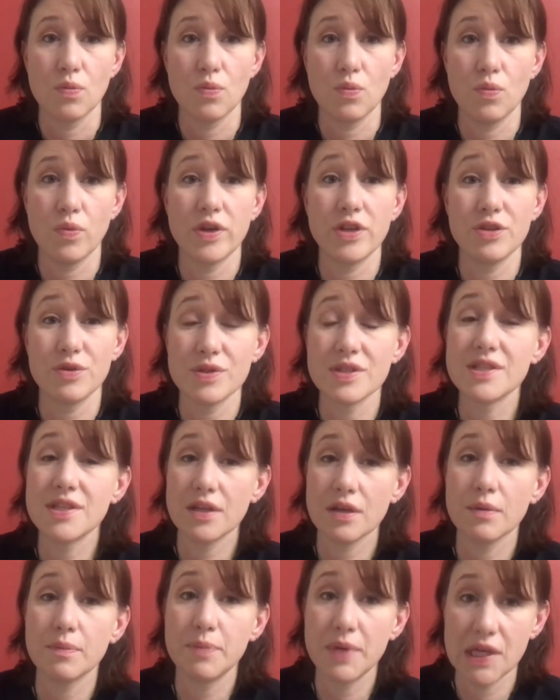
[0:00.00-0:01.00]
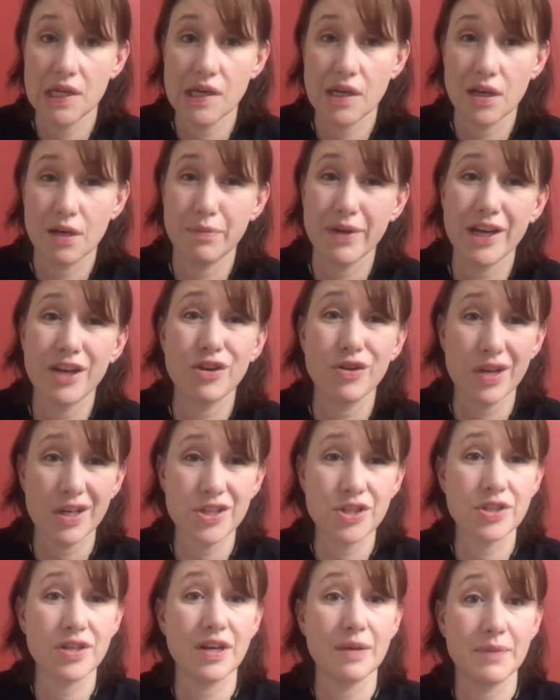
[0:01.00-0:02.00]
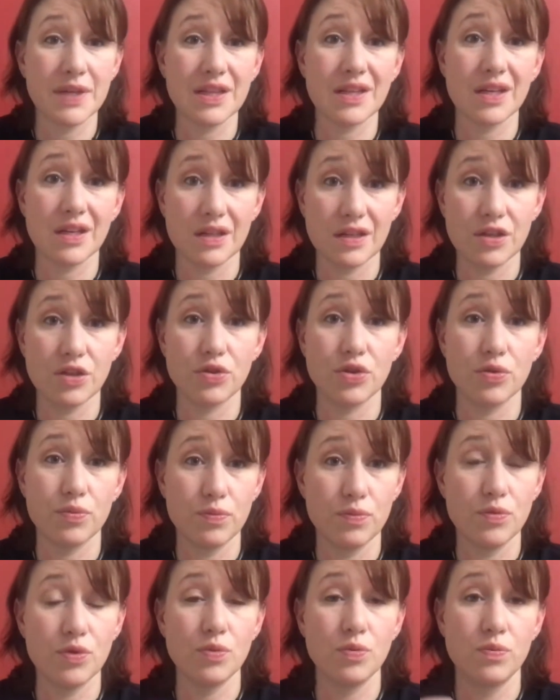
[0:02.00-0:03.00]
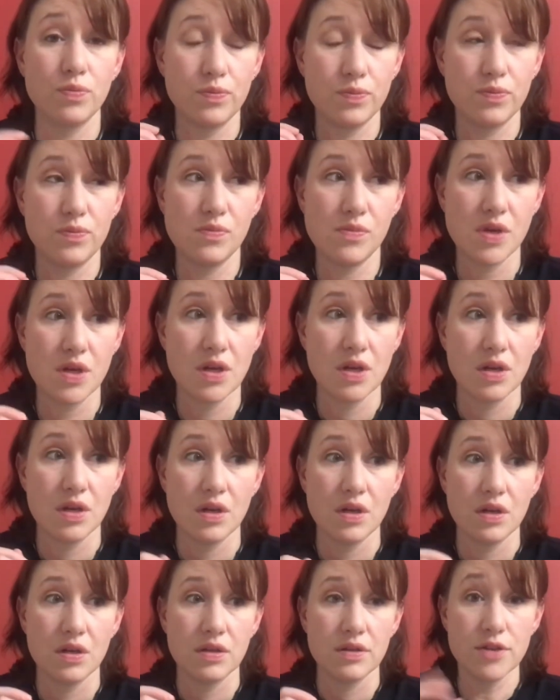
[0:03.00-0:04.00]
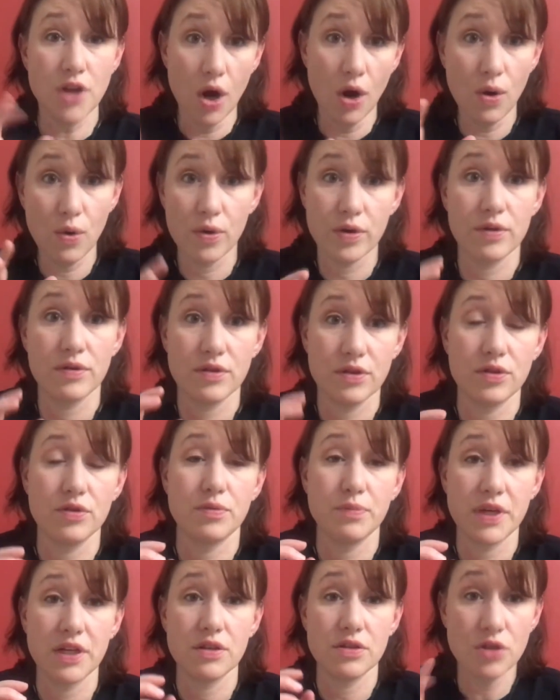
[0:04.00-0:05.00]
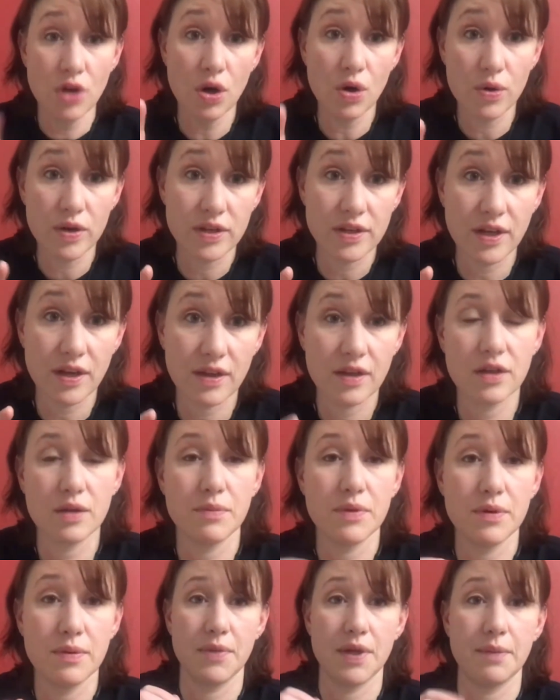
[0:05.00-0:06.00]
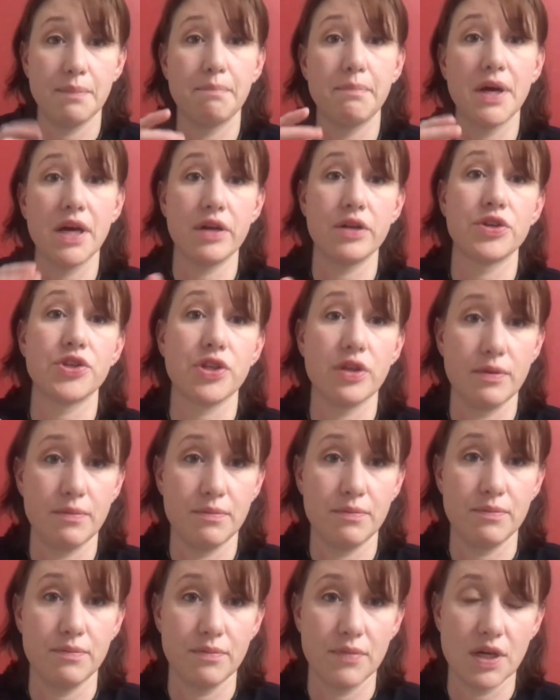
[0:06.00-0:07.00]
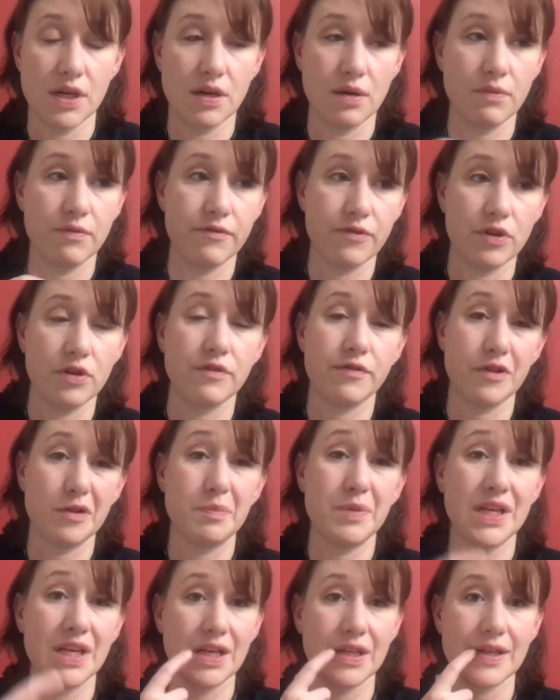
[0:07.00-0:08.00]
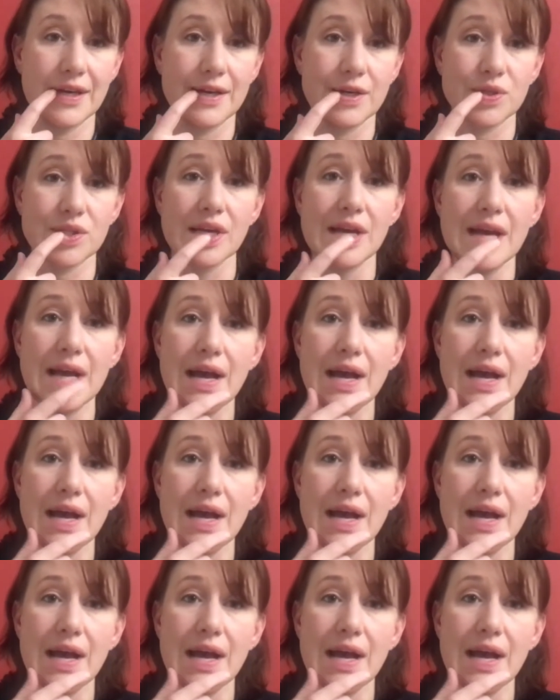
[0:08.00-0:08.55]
when you see him peeing, and by correction I mean like, you no, and you might no and yell at him and punish him for peeing in the house.